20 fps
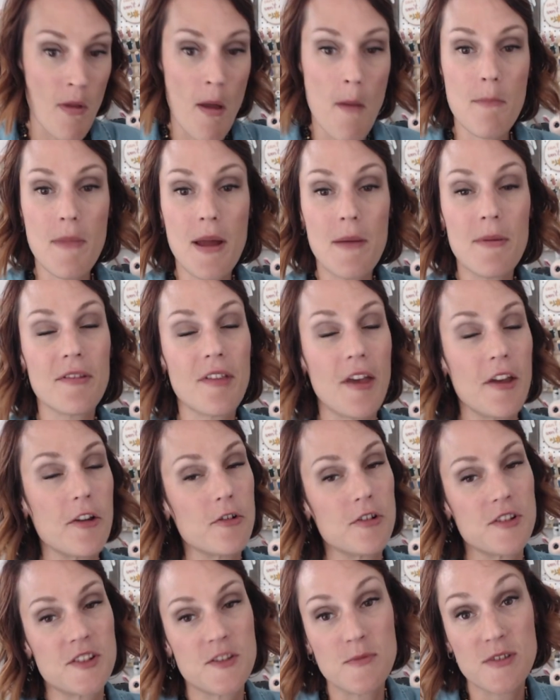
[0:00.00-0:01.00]
Maybe like
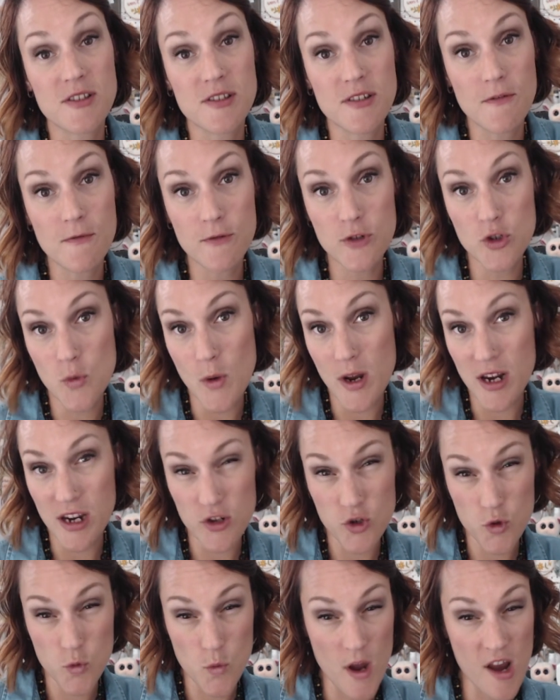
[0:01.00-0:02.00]
Christmas of
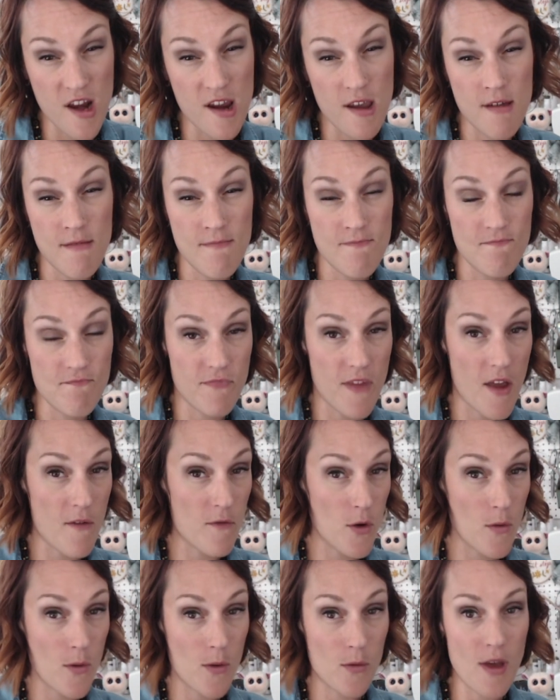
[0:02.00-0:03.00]
2020,
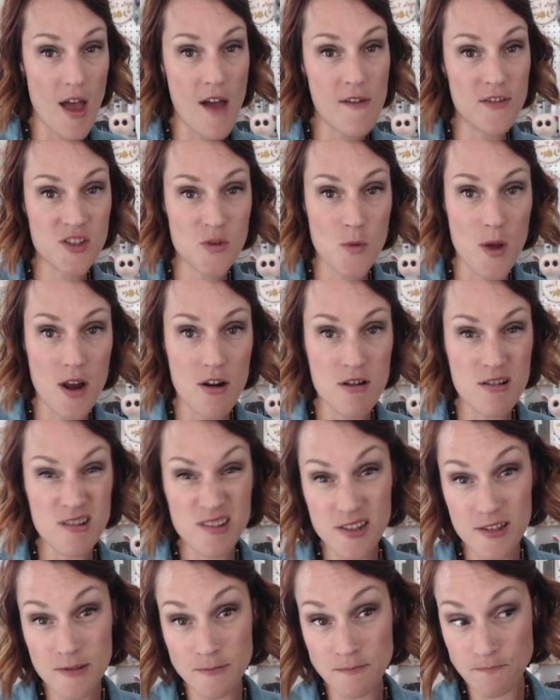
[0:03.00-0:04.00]
everyone will have
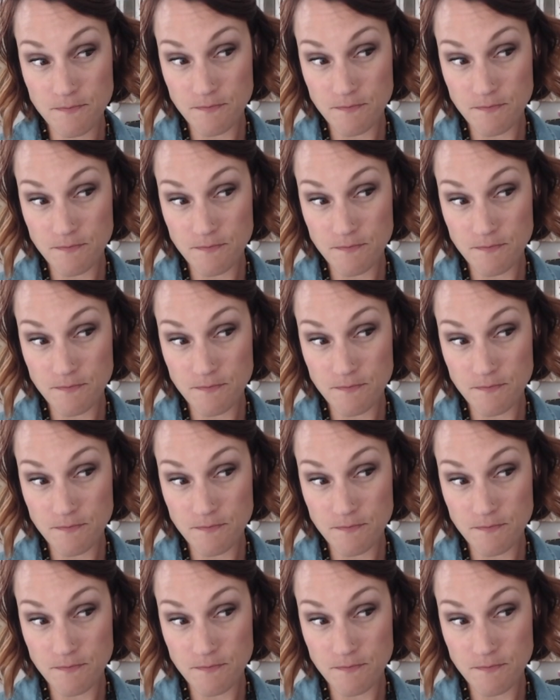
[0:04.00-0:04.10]
sweaters